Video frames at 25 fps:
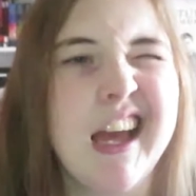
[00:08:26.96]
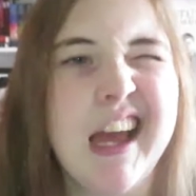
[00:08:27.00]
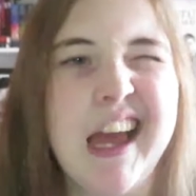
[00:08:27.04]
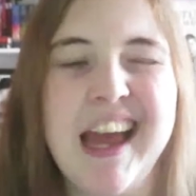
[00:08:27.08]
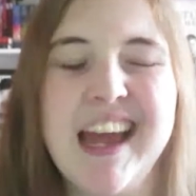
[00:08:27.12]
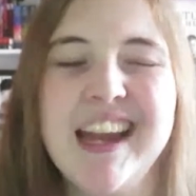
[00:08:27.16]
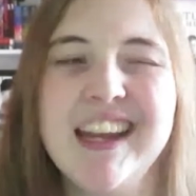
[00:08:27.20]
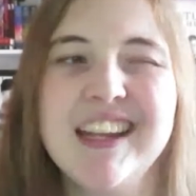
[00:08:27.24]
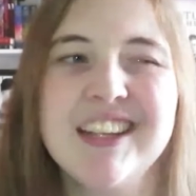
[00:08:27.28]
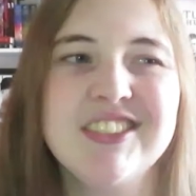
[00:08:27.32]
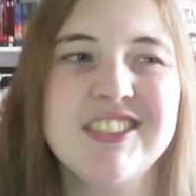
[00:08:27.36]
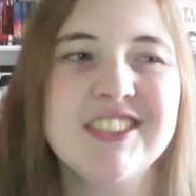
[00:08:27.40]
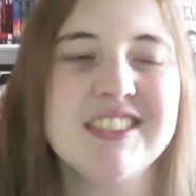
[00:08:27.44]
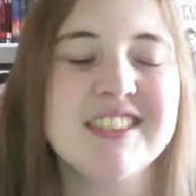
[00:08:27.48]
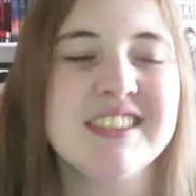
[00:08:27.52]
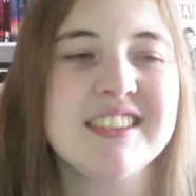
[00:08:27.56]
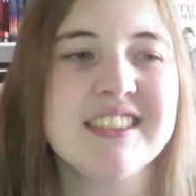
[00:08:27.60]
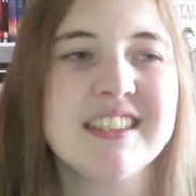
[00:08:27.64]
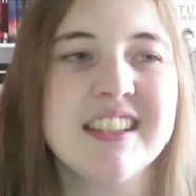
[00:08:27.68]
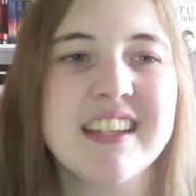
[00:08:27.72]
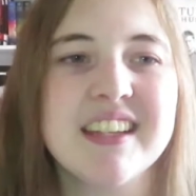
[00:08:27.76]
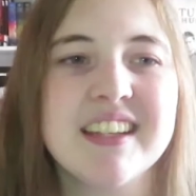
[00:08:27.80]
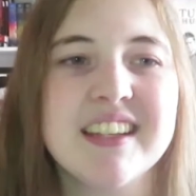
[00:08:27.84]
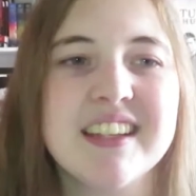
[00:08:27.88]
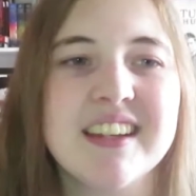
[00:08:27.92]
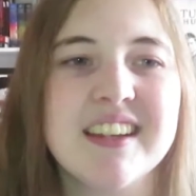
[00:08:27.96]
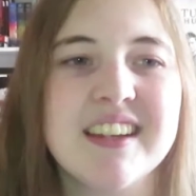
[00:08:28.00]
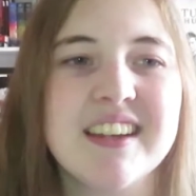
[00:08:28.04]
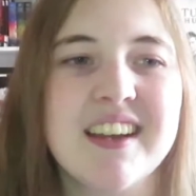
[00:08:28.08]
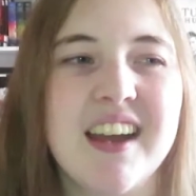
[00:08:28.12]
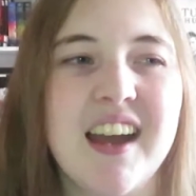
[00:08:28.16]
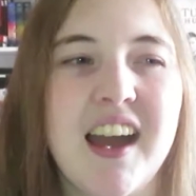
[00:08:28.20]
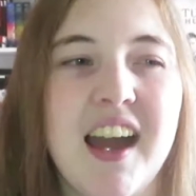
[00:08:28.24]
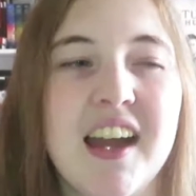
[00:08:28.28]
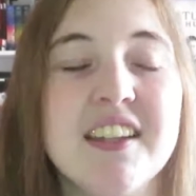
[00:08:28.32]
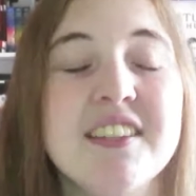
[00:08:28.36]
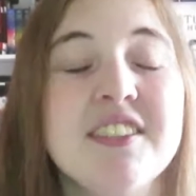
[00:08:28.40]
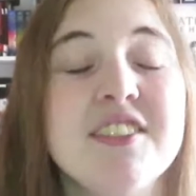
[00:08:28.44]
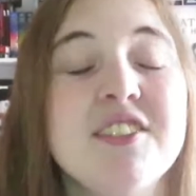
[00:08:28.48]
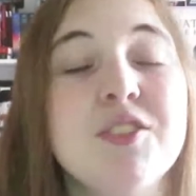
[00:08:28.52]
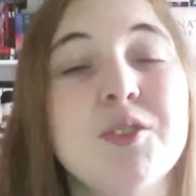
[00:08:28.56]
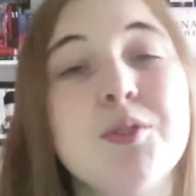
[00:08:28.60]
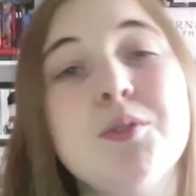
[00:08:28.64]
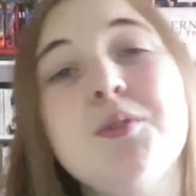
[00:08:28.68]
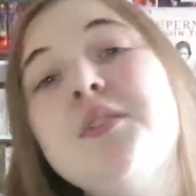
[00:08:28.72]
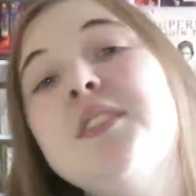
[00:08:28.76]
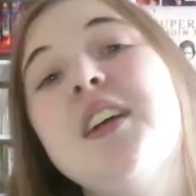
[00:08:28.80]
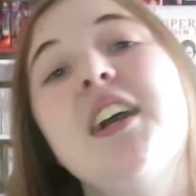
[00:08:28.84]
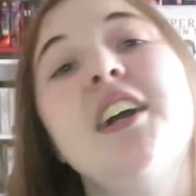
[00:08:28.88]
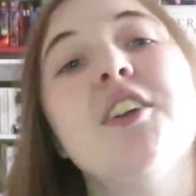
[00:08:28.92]
And it's just like, I
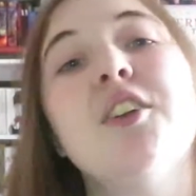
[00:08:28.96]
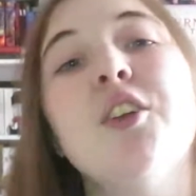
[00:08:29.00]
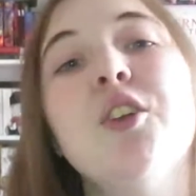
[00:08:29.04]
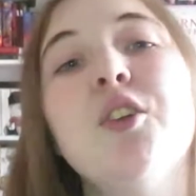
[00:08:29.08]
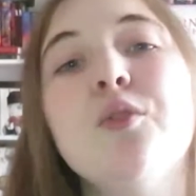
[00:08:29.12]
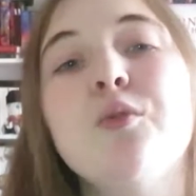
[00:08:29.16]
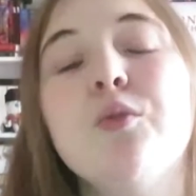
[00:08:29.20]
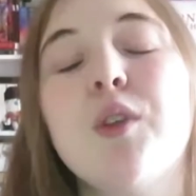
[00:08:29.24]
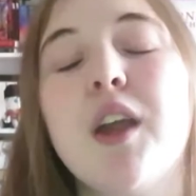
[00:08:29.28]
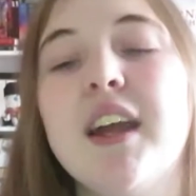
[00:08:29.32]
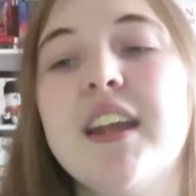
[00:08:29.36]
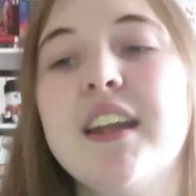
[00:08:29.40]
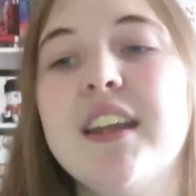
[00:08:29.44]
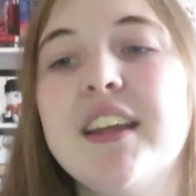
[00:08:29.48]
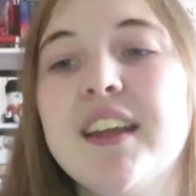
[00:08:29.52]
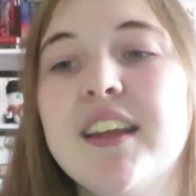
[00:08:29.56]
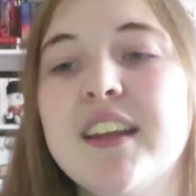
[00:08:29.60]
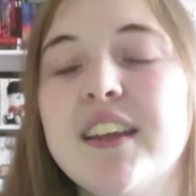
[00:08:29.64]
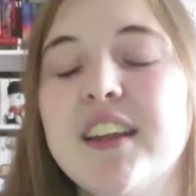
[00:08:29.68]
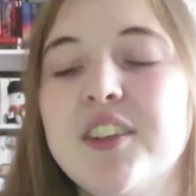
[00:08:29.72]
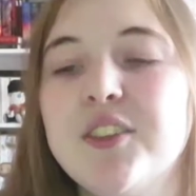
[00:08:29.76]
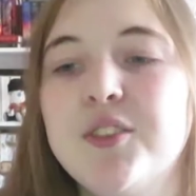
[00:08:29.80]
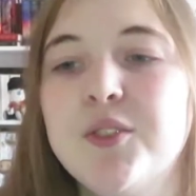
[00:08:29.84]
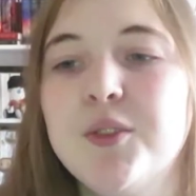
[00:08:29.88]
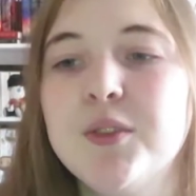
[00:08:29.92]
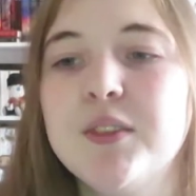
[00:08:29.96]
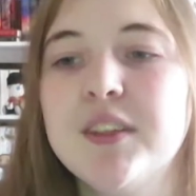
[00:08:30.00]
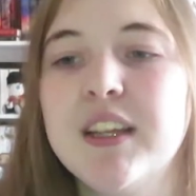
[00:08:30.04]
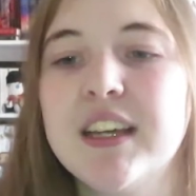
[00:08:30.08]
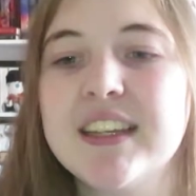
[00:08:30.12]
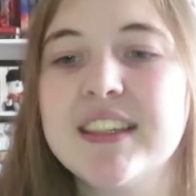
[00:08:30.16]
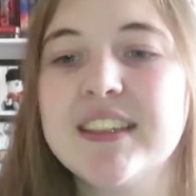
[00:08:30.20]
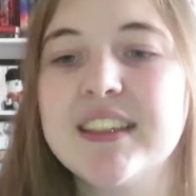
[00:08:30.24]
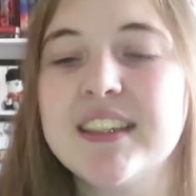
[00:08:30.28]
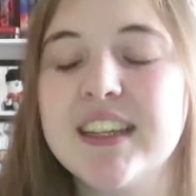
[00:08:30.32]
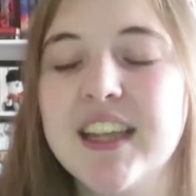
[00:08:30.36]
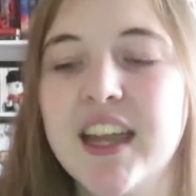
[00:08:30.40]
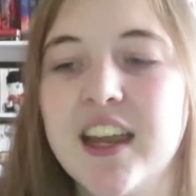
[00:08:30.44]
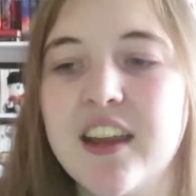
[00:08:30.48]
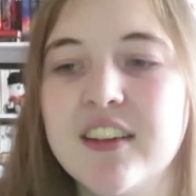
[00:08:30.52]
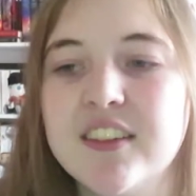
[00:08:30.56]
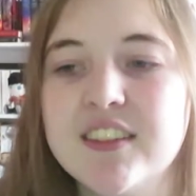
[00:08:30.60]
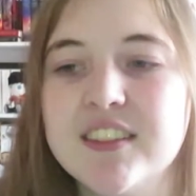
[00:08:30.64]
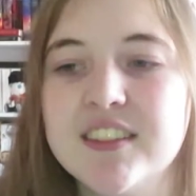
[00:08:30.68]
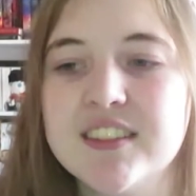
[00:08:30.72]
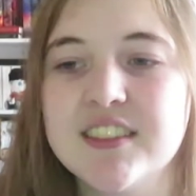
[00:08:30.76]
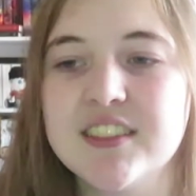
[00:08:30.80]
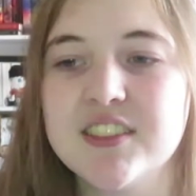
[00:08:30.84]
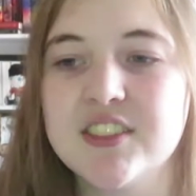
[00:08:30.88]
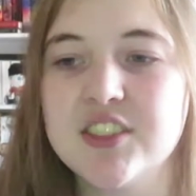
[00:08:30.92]
do like her writing and I do like the
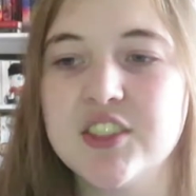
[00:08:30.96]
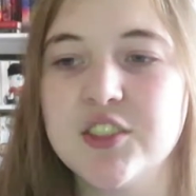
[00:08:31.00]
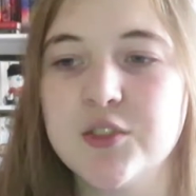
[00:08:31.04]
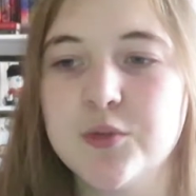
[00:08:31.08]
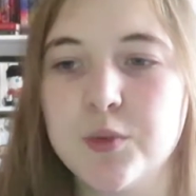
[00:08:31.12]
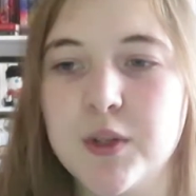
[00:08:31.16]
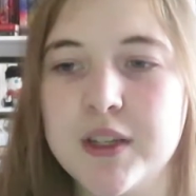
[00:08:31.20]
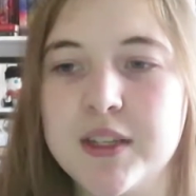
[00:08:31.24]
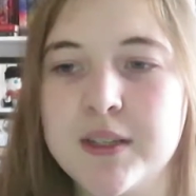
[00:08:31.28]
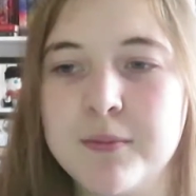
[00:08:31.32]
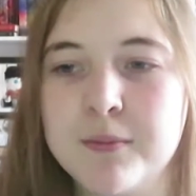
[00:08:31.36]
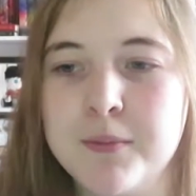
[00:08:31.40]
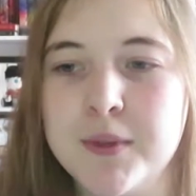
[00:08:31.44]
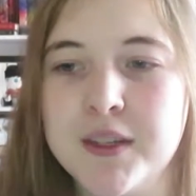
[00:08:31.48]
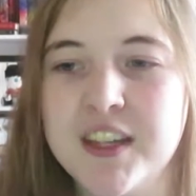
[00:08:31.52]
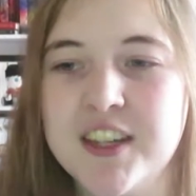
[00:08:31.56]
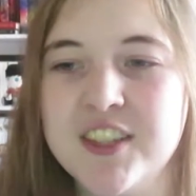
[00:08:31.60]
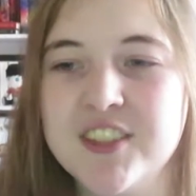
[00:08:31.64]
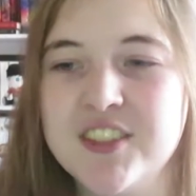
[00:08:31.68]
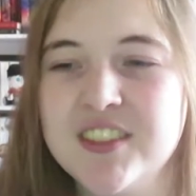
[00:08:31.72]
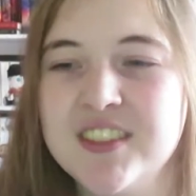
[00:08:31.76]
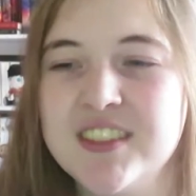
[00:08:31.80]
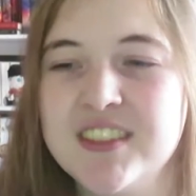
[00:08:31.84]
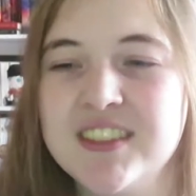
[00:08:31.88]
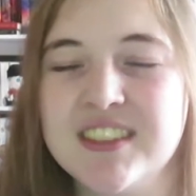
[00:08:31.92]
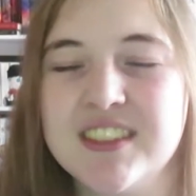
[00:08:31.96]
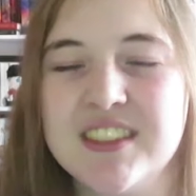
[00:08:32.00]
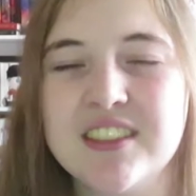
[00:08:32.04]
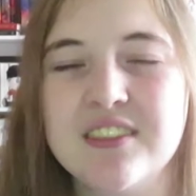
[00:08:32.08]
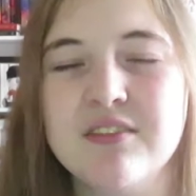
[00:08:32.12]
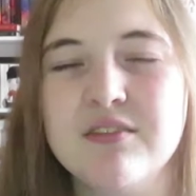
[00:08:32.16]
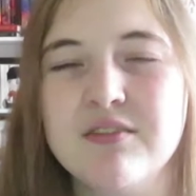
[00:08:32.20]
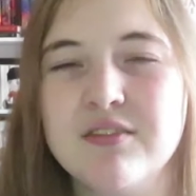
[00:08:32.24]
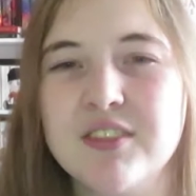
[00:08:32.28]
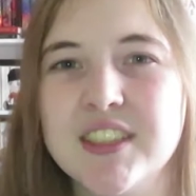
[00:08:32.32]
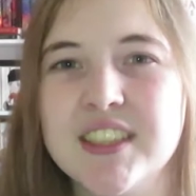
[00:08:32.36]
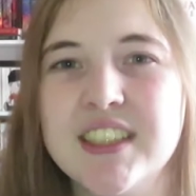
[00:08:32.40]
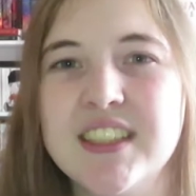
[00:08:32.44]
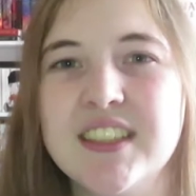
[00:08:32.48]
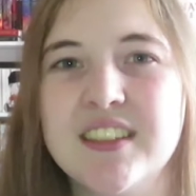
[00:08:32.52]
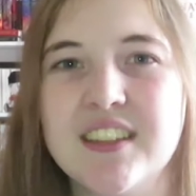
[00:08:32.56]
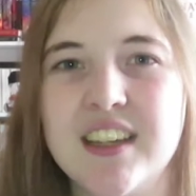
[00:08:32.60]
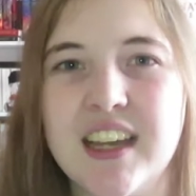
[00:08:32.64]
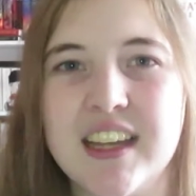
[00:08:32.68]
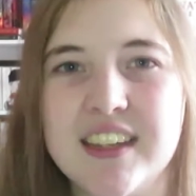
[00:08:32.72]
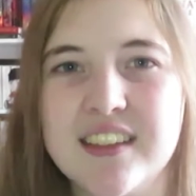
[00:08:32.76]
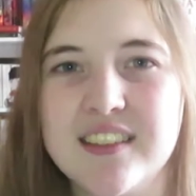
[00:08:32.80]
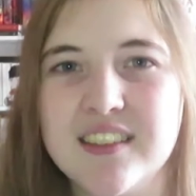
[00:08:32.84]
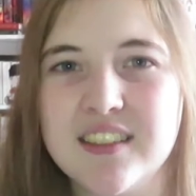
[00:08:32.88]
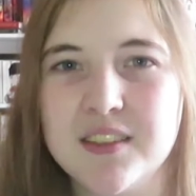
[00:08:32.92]
characters that she's written, but I just didn't really
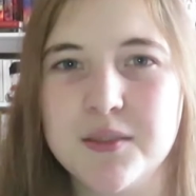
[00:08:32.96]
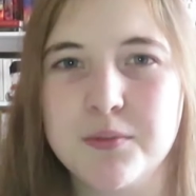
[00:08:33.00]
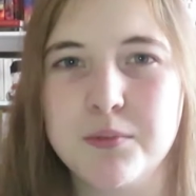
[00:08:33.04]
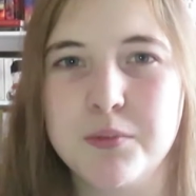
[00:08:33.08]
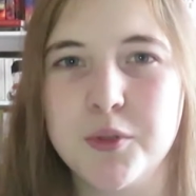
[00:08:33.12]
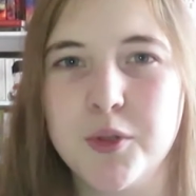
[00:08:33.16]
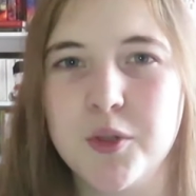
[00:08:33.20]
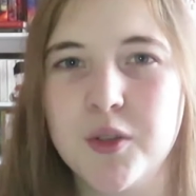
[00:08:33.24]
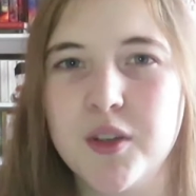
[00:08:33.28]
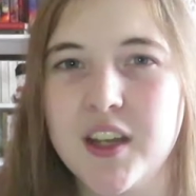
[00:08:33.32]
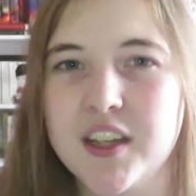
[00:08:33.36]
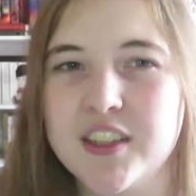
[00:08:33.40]
like this book.